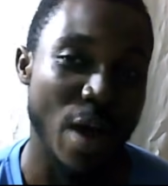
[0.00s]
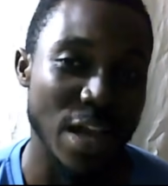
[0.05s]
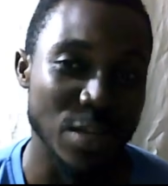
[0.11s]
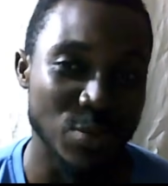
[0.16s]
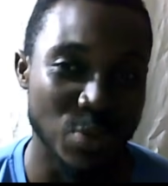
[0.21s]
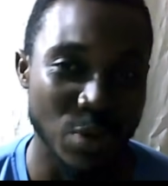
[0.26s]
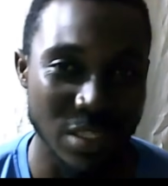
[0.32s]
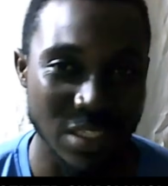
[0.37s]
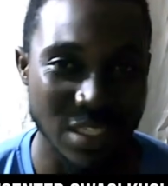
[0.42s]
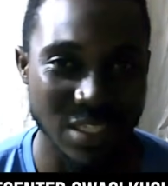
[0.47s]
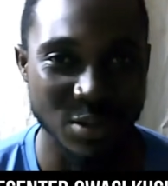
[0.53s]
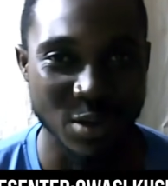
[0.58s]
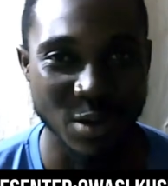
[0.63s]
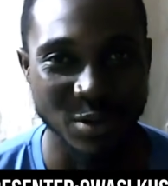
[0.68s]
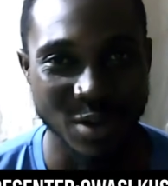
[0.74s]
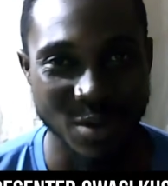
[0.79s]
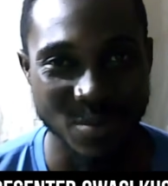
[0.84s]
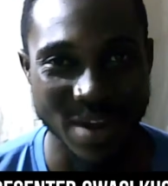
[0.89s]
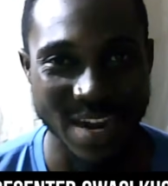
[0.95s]
I suppose it's
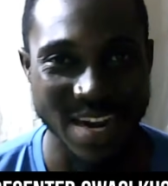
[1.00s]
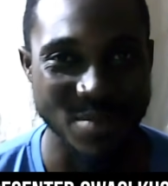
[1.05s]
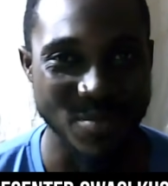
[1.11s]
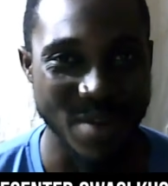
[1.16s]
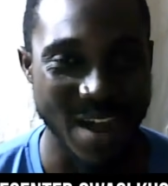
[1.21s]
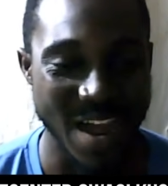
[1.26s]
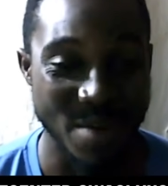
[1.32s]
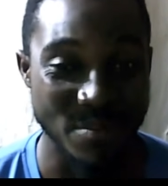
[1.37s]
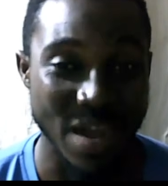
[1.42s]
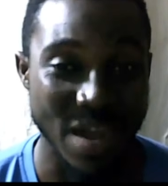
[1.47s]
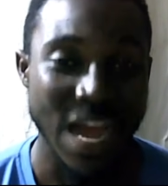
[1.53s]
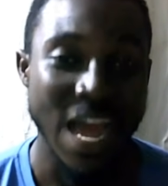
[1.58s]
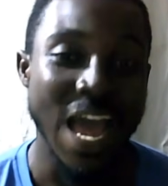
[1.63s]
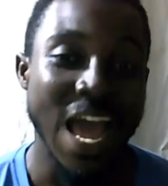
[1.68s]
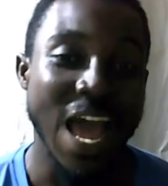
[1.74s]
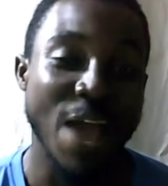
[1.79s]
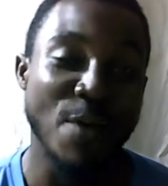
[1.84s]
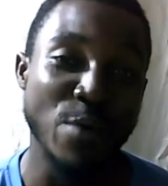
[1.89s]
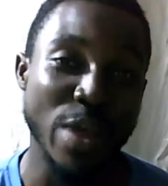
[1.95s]
John Amani Mahama.
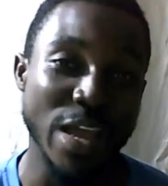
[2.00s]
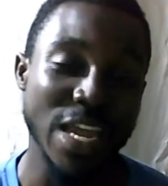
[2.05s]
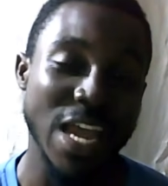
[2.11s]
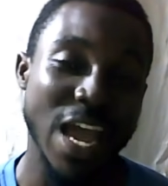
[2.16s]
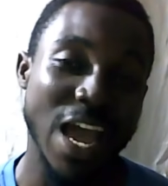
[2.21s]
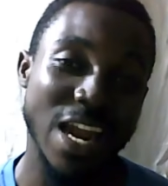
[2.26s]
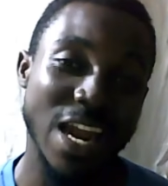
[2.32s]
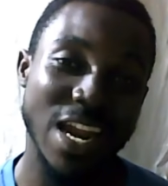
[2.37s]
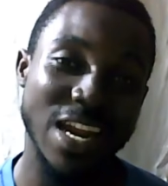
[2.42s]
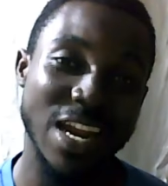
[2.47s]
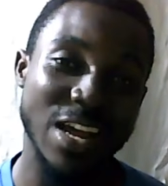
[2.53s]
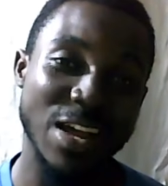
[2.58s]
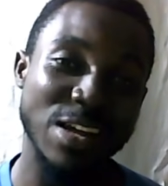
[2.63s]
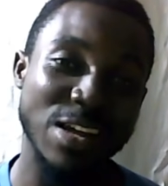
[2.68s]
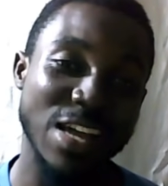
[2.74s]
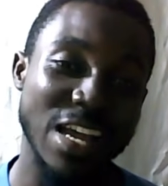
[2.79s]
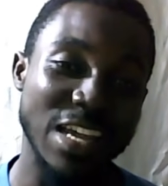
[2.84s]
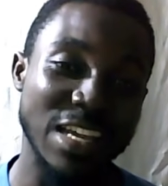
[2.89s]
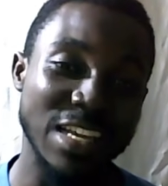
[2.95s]
We and
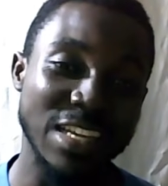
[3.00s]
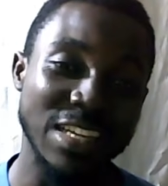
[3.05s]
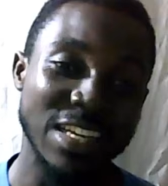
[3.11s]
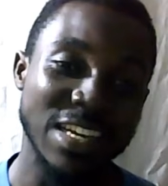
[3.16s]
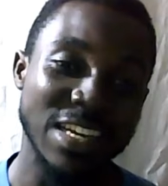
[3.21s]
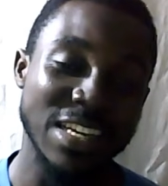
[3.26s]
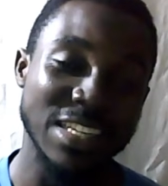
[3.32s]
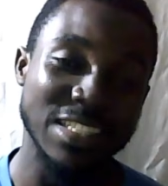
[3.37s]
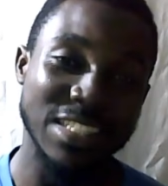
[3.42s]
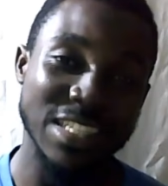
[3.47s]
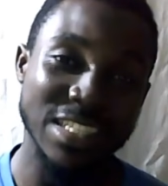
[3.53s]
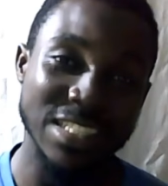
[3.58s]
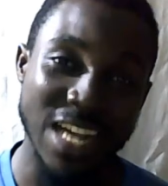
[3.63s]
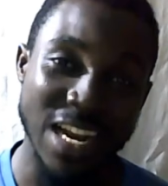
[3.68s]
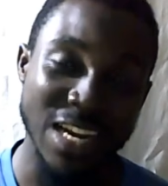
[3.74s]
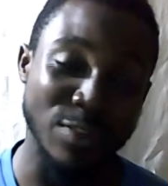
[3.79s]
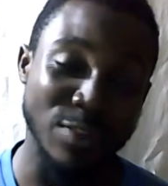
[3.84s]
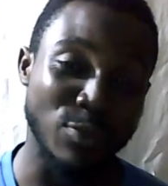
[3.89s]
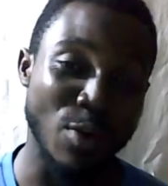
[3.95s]
another, a
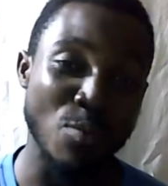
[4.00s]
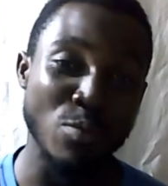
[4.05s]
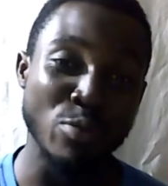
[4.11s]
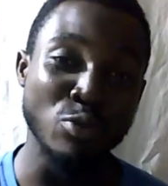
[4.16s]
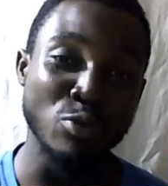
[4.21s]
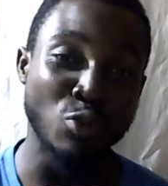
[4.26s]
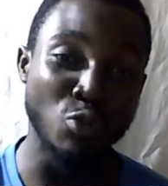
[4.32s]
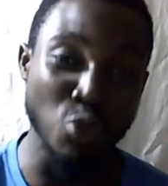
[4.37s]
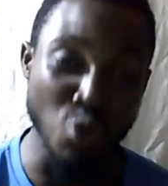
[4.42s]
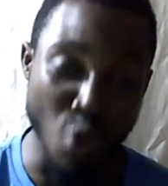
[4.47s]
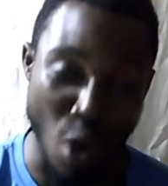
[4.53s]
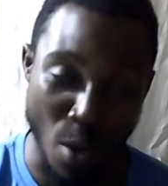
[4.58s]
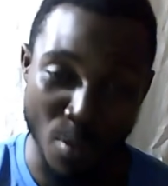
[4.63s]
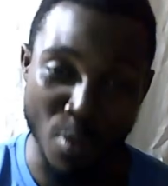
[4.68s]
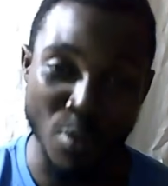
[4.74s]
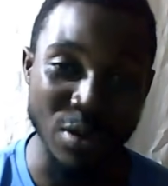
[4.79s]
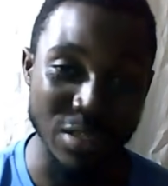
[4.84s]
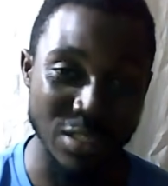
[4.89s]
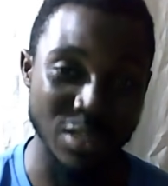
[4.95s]
journalist or two
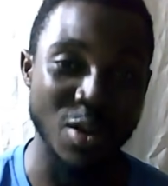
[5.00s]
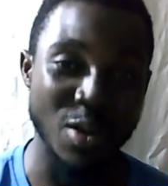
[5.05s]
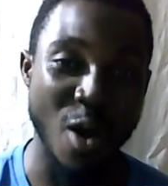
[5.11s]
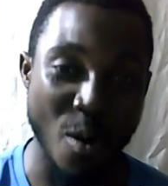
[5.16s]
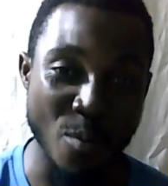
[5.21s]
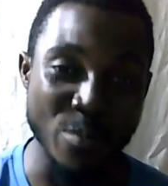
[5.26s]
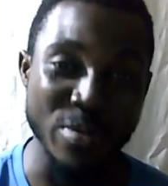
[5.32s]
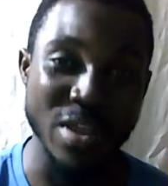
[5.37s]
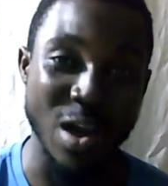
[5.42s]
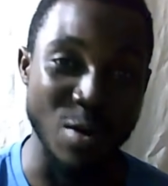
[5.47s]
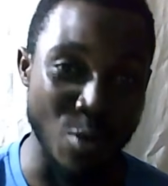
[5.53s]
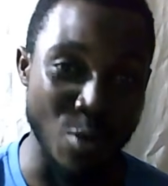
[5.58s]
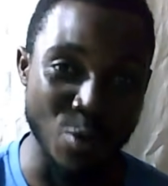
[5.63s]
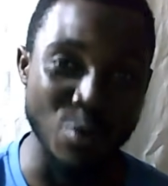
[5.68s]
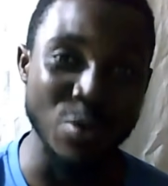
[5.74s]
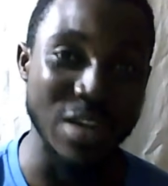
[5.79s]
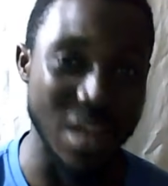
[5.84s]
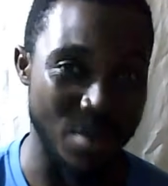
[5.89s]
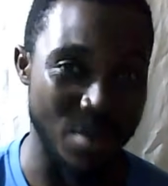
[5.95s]
or more, say, only a
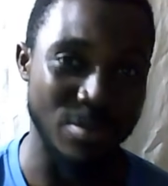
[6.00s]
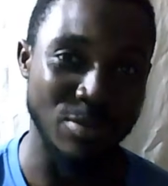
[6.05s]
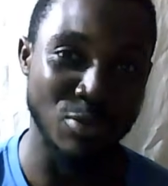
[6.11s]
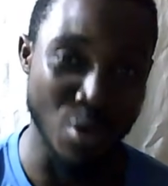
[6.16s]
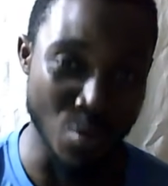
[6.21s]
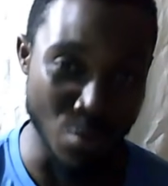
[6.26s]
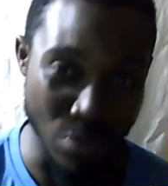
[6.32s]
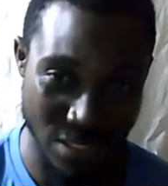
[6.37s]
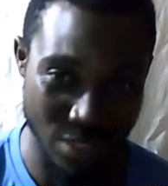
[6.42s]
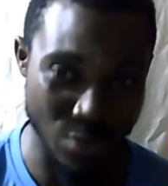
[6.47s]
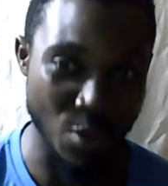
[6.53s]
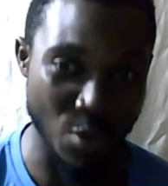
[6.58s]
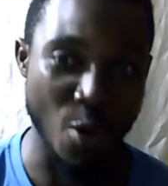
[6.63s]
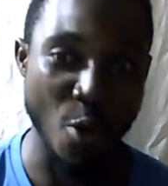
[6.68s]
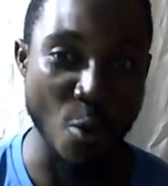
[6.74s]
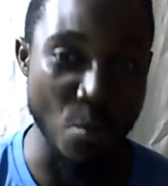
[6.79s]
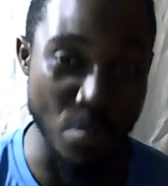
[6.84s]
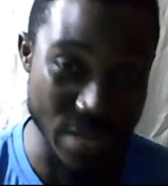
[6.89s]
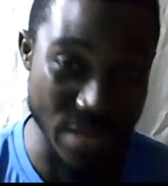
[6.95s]
cuckoo dam, no music,
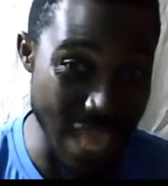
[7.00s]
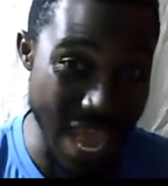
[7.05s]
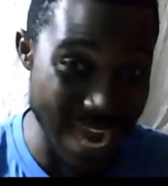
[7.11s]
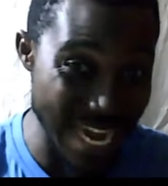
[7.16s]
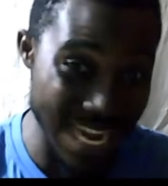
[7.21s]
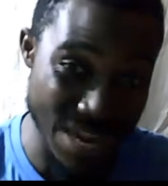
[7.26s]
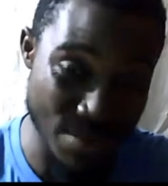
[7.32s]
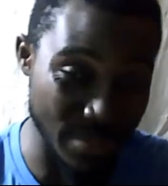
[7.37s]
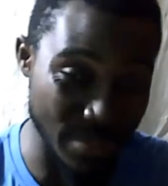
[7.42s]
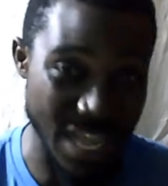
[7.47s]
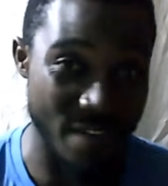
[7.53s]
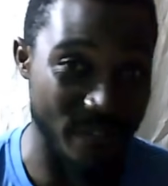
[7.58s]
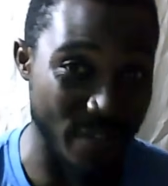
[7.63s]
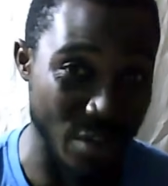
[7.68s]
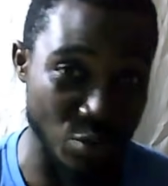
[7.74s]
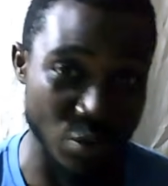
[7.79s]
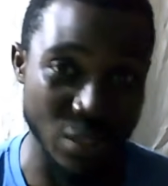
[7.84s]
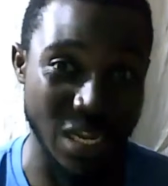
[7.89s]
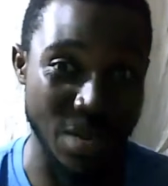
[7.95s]
or be a name,
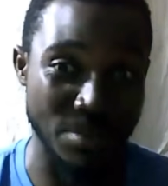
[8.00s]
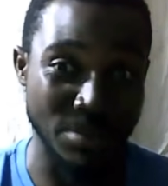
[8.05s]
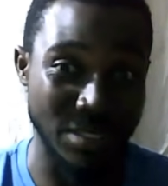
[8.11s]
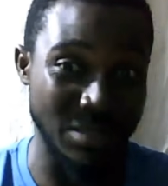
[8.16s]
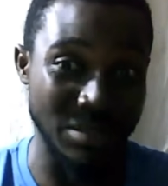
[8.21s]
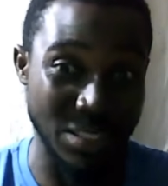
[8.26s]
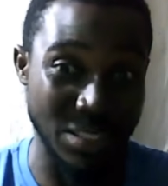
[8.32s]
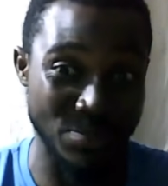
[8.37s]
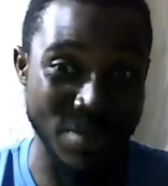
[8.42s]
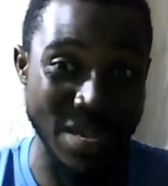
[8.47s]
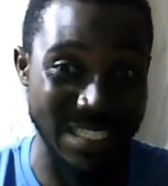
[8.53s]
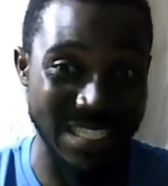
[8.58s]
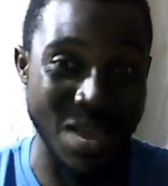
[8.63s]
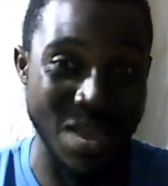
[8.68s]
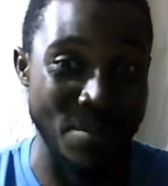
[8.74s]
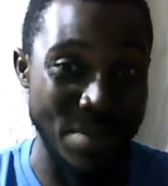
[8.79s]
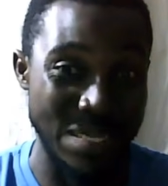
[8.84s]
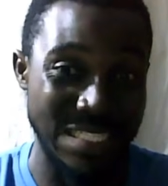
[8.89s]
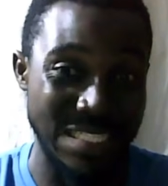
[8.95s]
after the captain, smart,
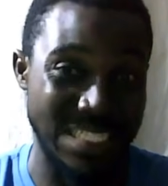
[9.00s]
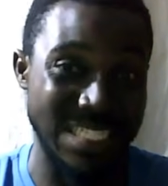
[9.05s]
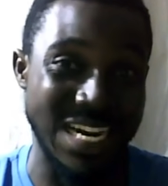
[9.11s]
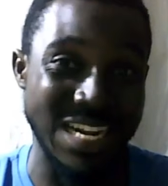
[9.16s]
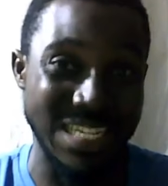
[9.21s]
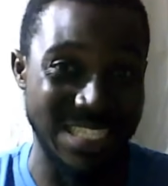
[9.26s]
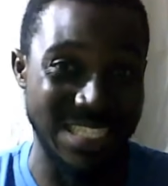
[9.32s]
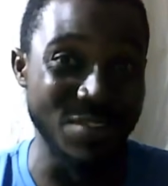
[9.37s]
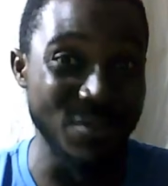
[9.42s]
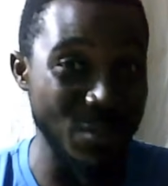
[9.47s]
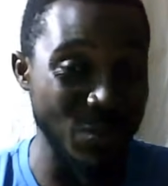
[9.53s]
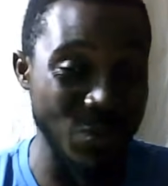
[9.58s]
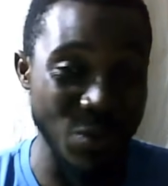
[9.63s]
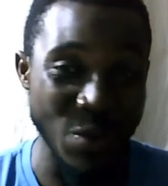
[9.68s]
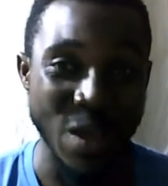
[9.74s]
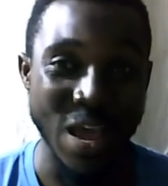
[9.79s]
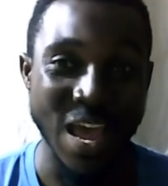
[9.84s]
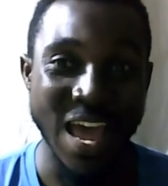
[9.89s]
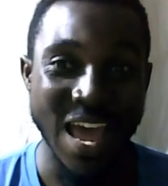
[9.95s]
I've been trying to do
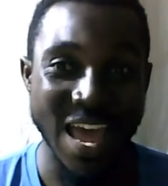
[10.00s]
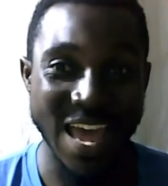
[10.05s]
so.